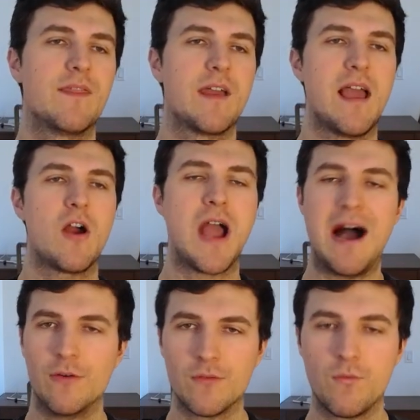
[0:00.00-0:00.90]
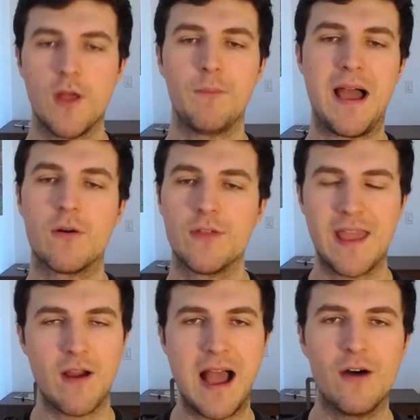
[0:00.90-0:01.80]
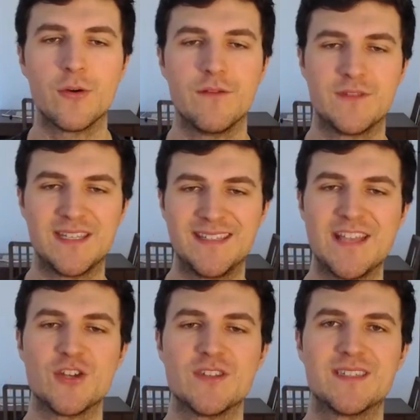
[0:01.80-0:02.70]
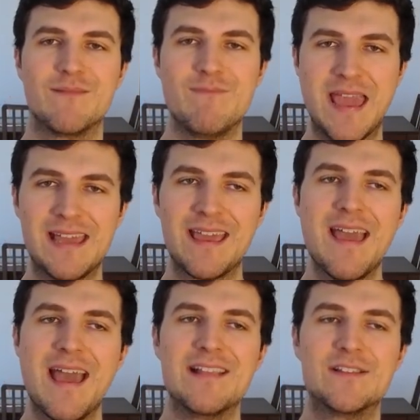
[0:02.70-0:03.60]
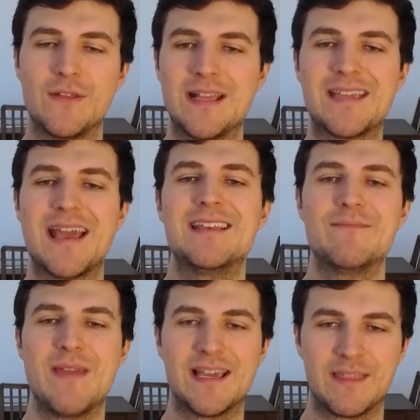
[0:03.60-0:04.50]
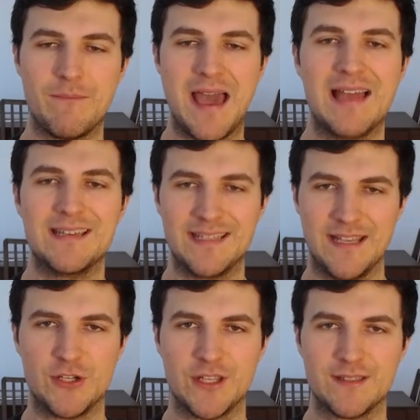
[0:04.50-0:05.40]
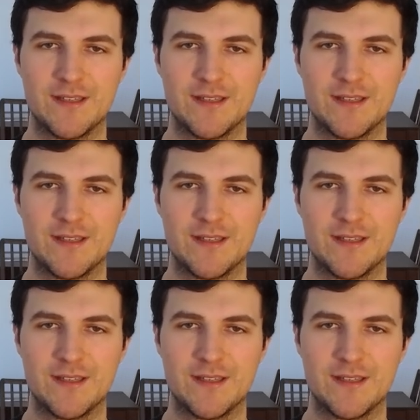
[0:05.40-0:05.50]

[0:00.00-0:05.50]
They are out of willpower, they are out of decisions to make, and so they tend to make the bad decisions.